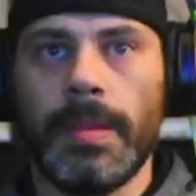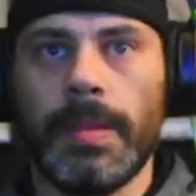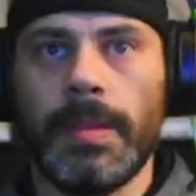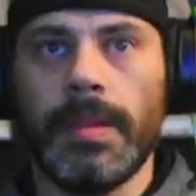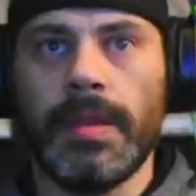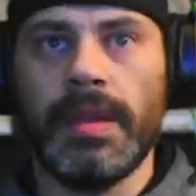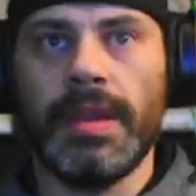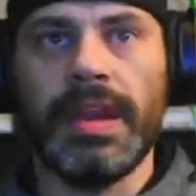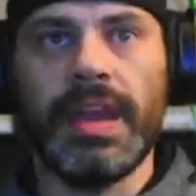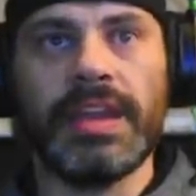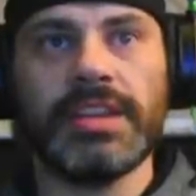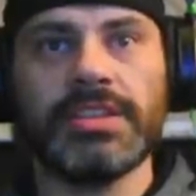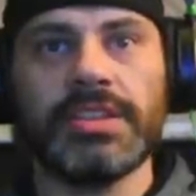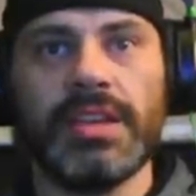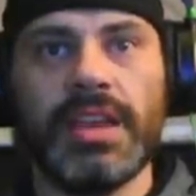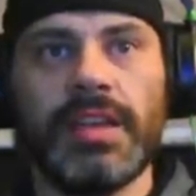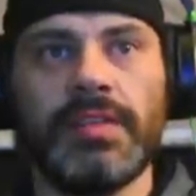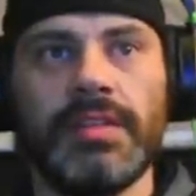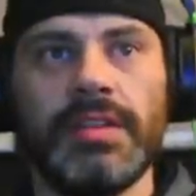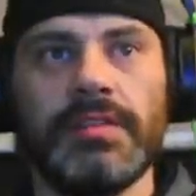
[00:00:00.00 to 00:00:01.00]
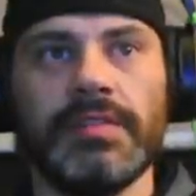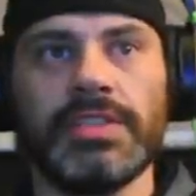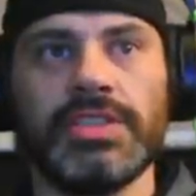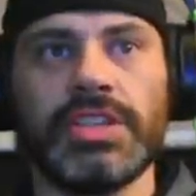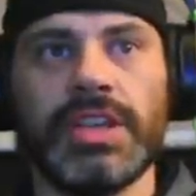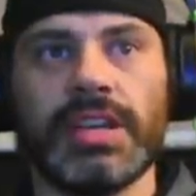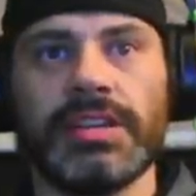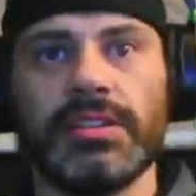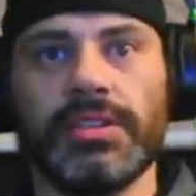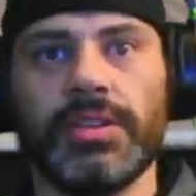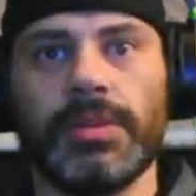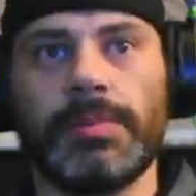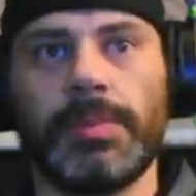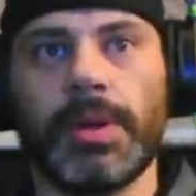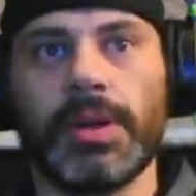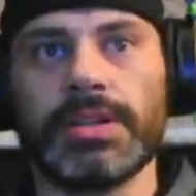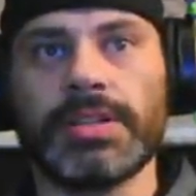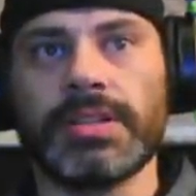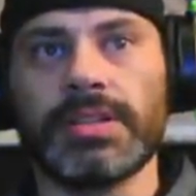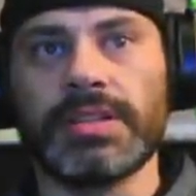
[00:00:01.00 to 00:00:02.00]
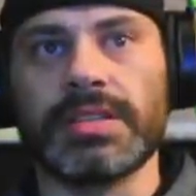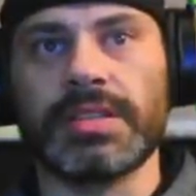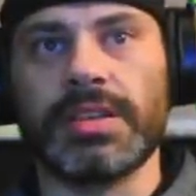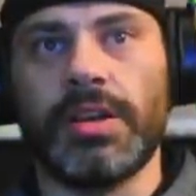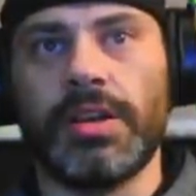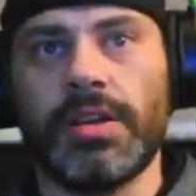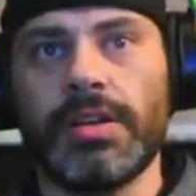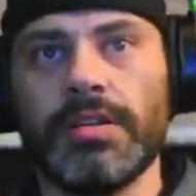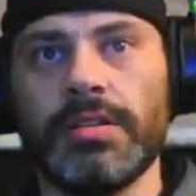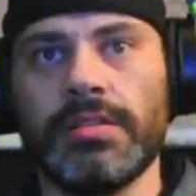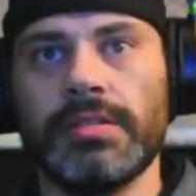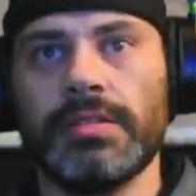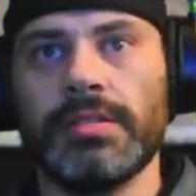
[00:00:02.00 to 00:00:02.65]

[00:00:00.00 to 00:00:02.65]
And I actually haven't even checked on the perks of this car.